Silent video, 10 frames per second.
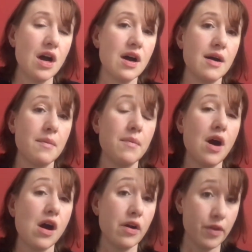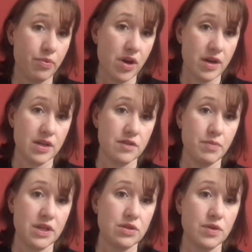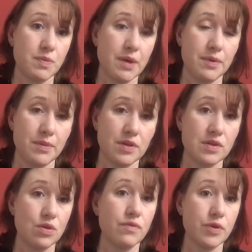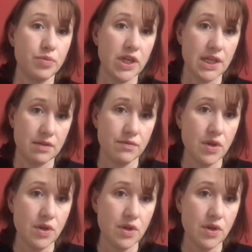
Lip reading: are the product of pet stores, puppy mills, and overbreeding.